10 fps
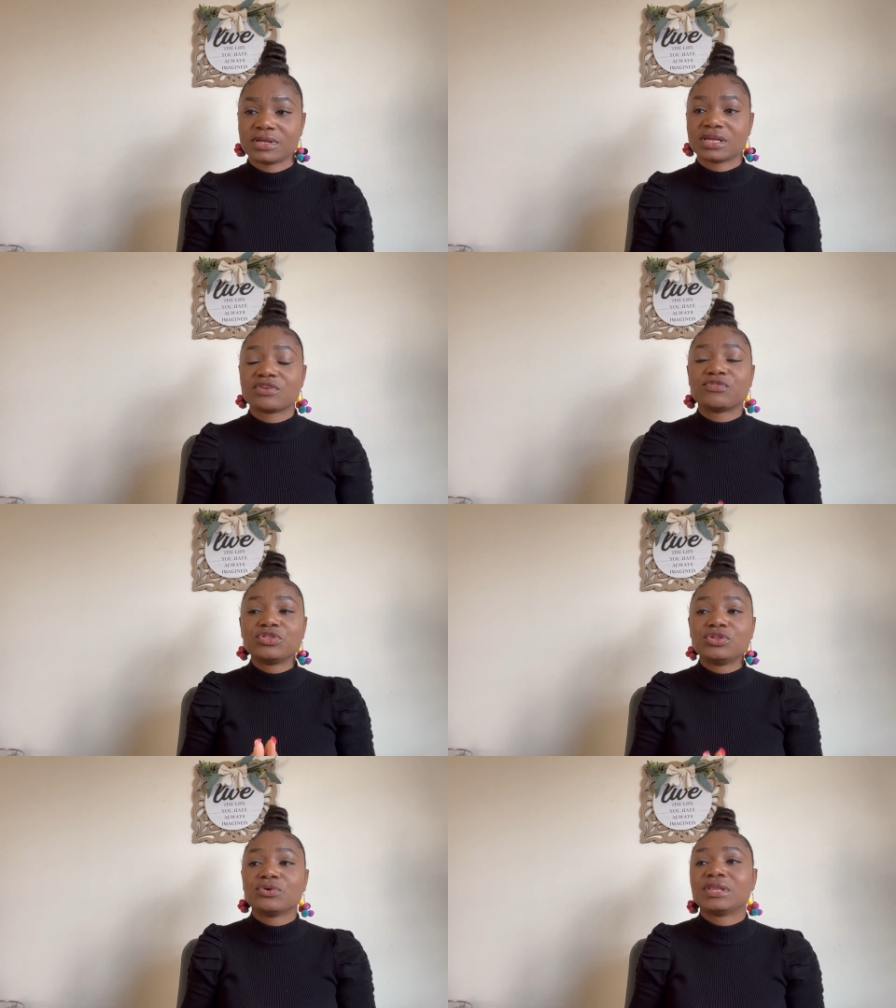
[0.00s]

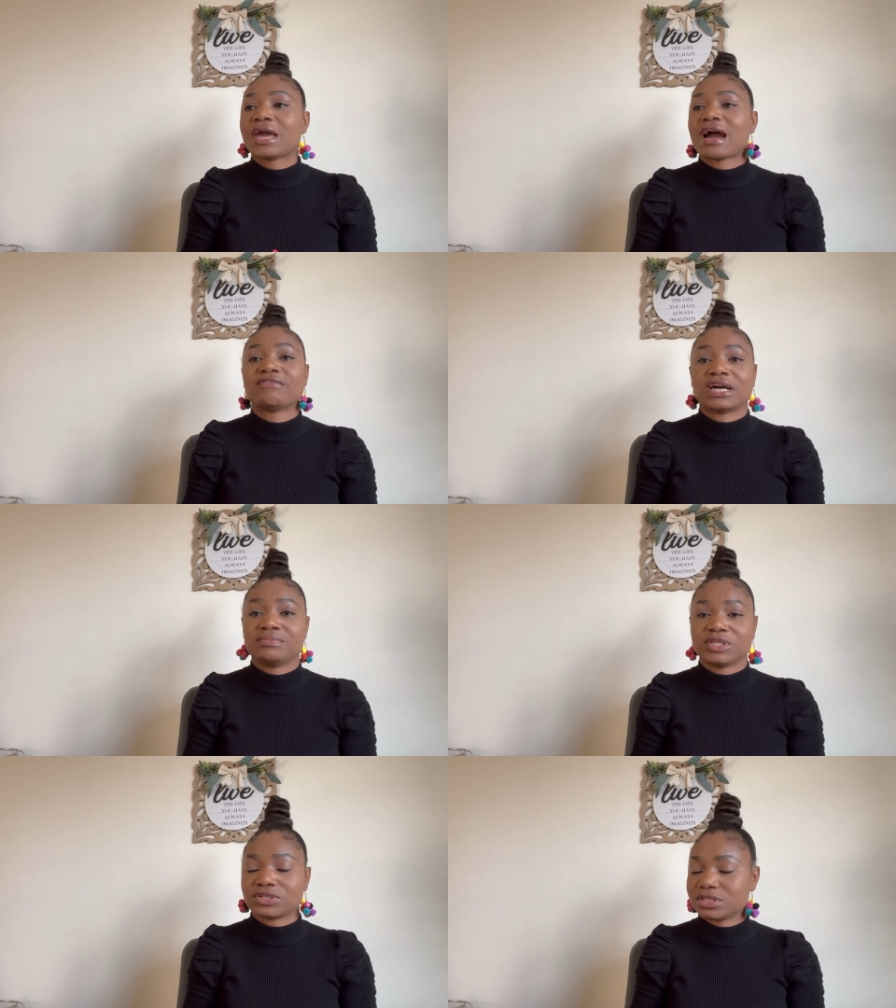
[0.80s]
Even though they have
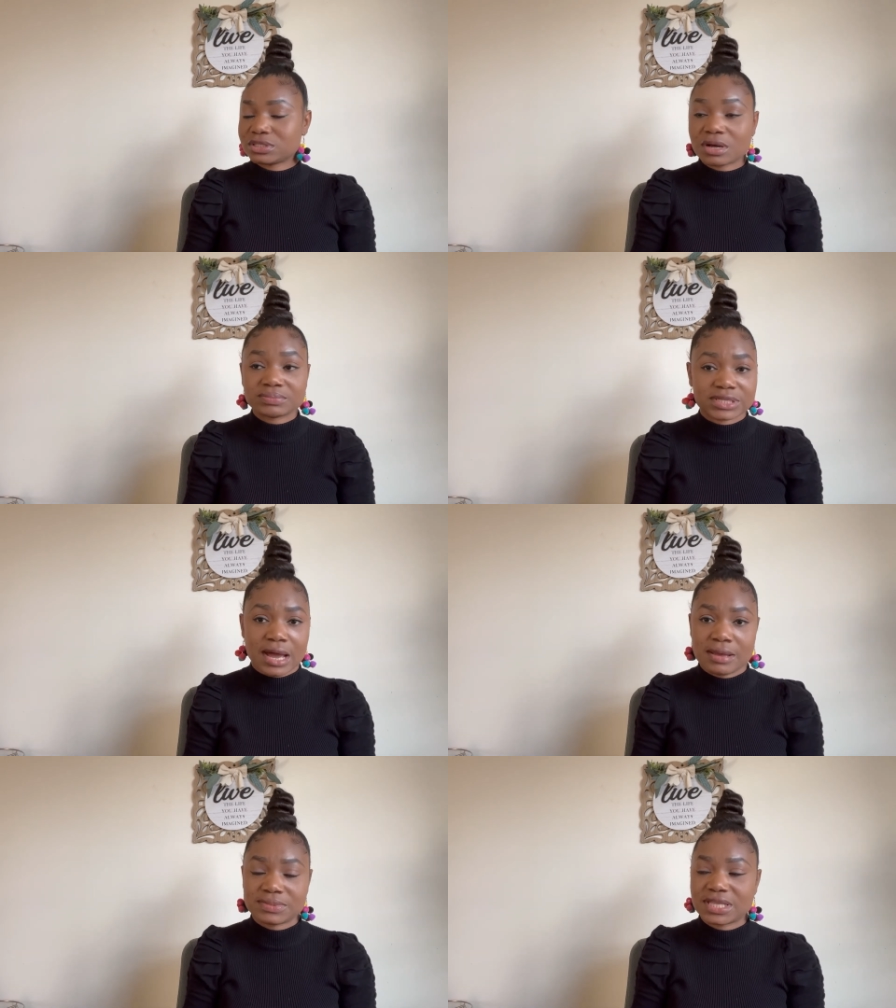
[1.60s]
admission,
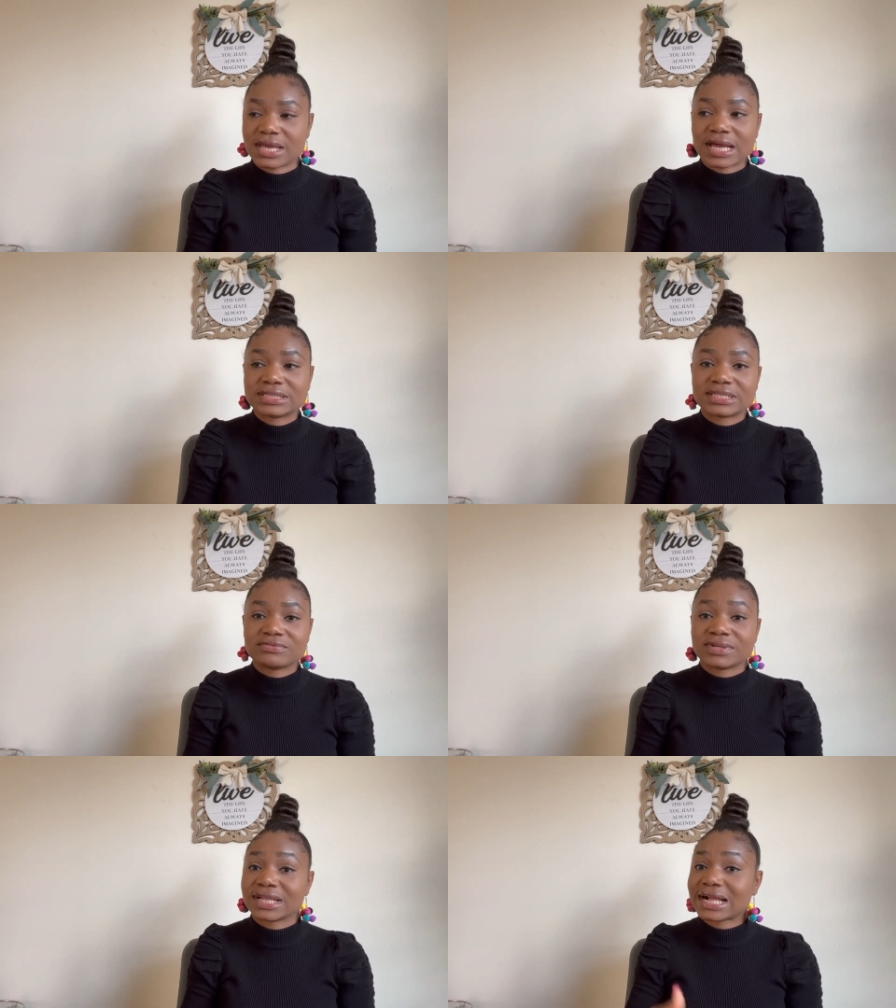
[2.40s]
sometimes they can't
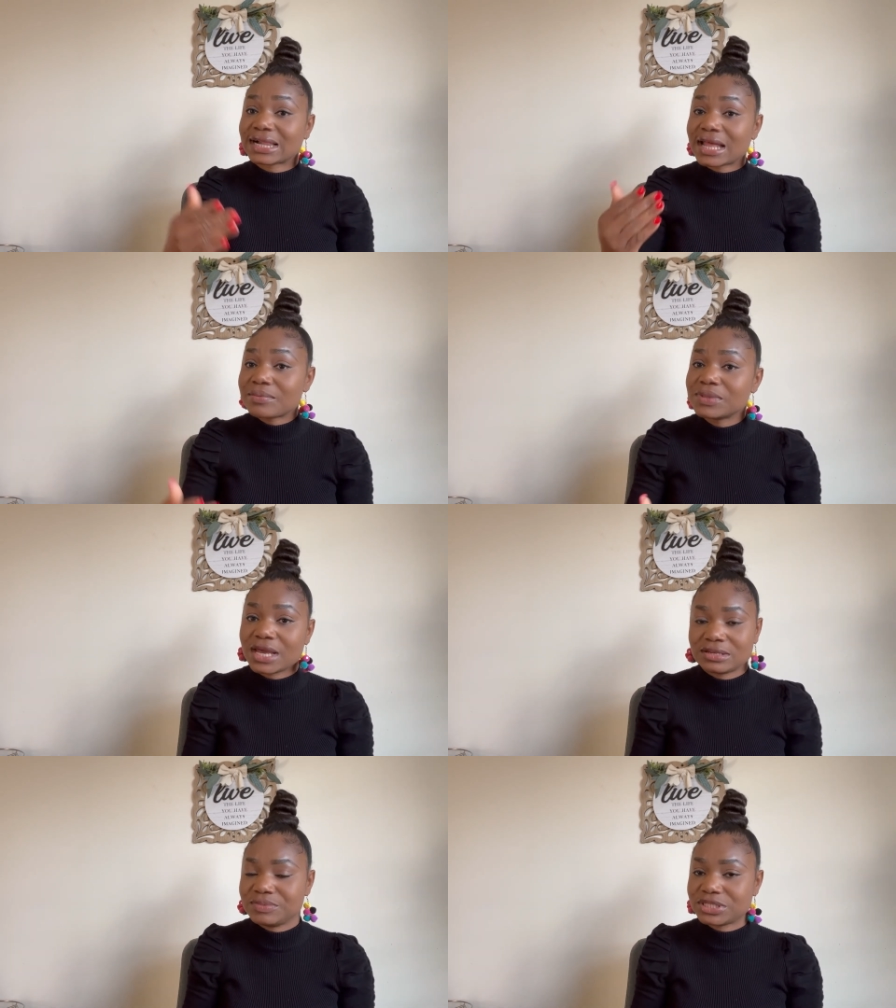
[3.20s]
even claim the
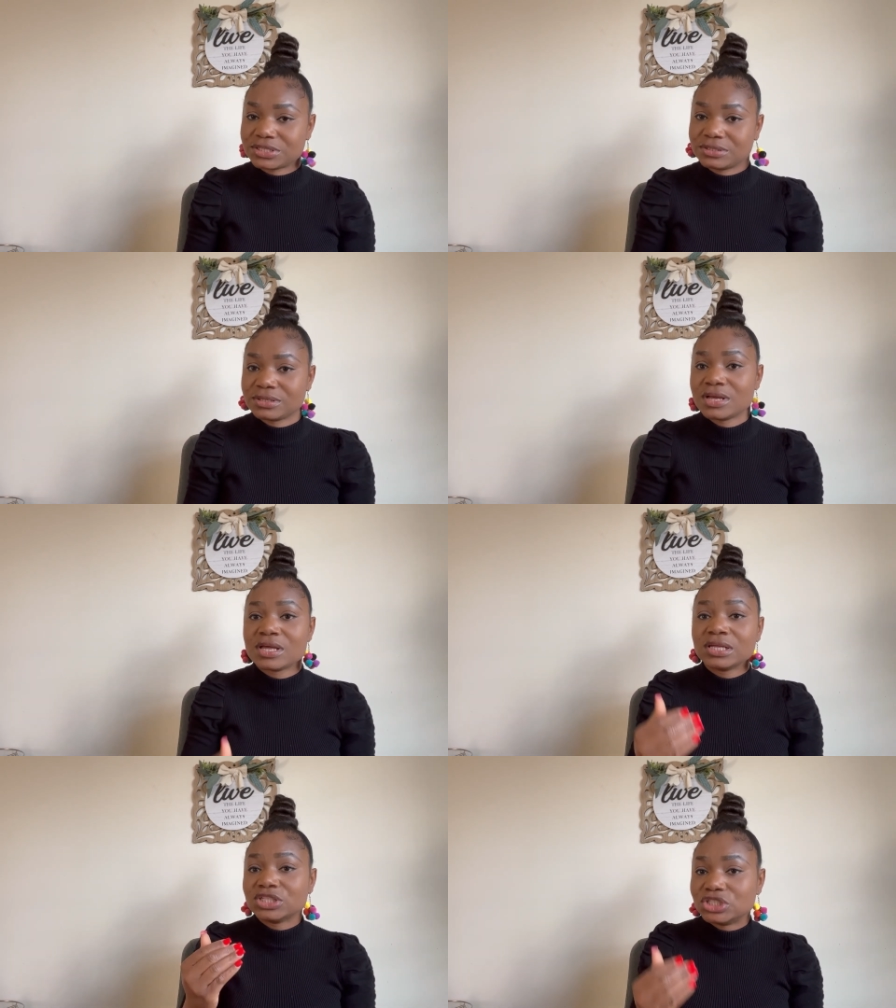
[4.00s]
admission
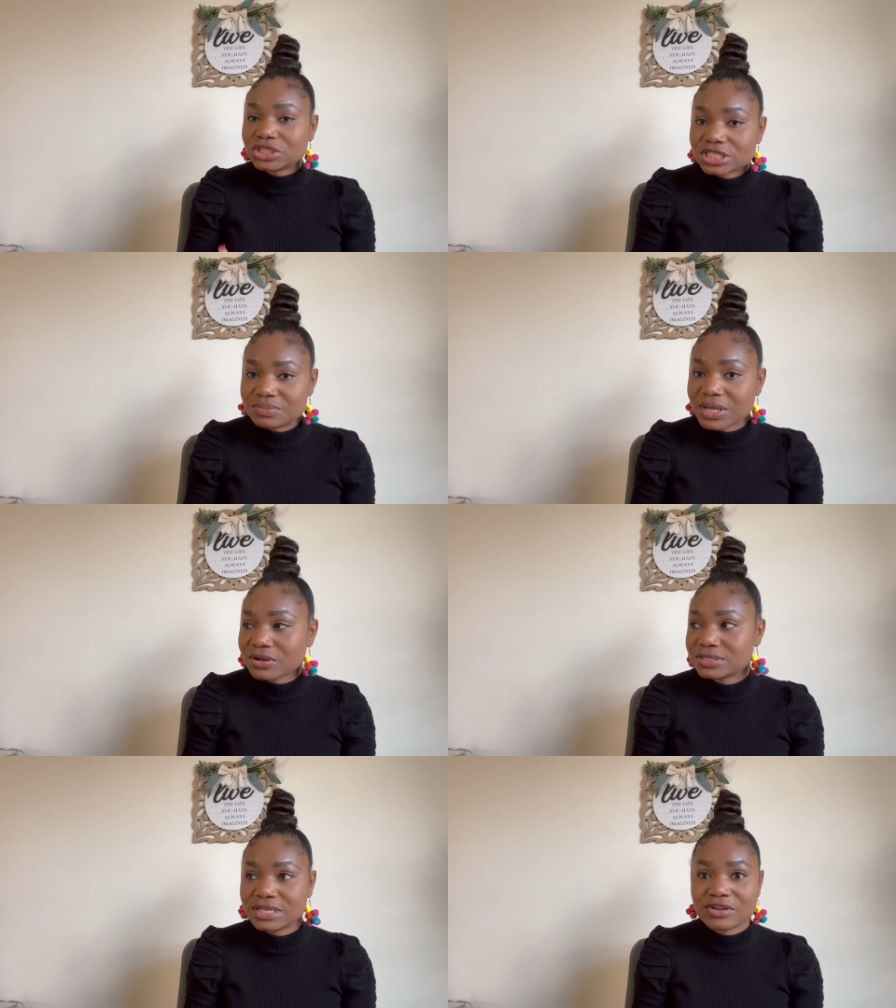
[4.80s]
just
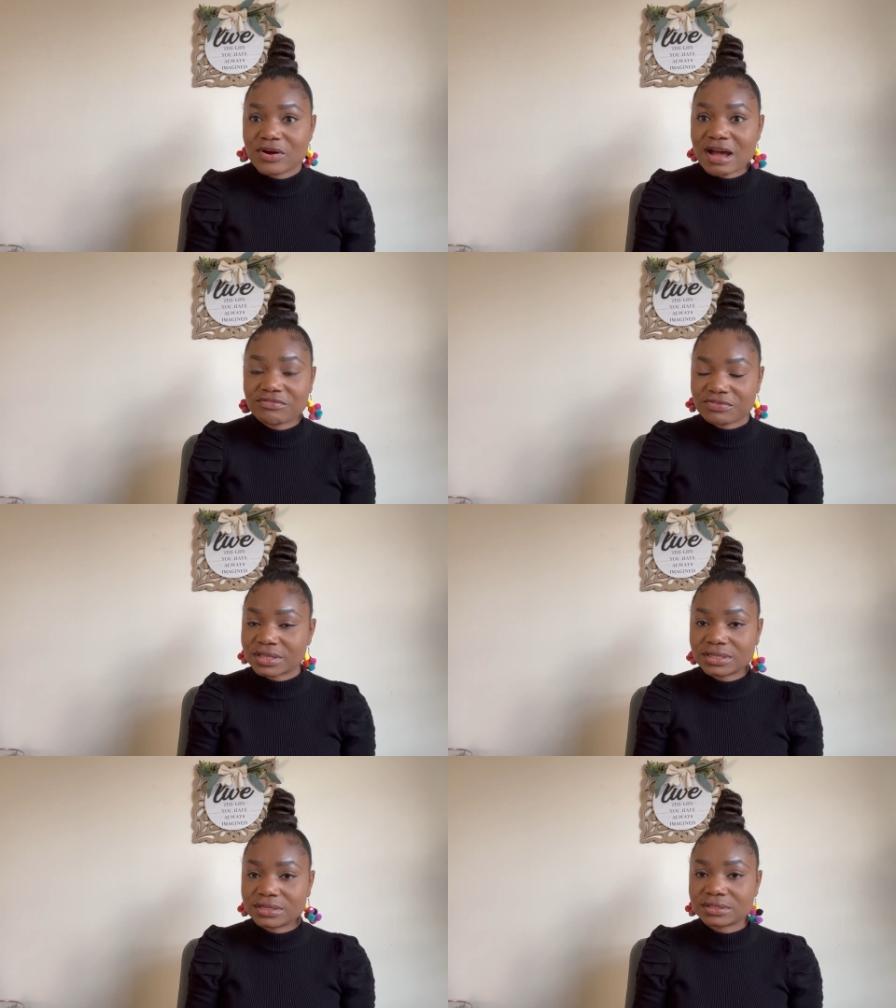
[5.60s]
because they don't have
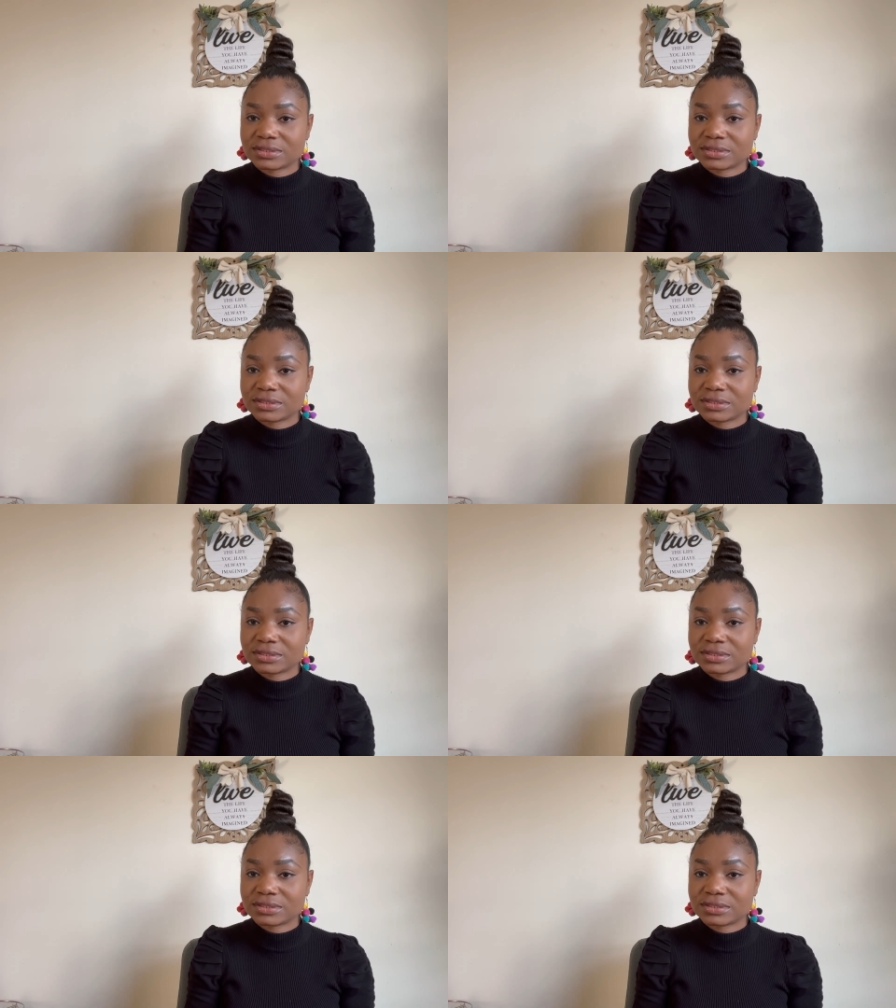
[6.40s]
funding.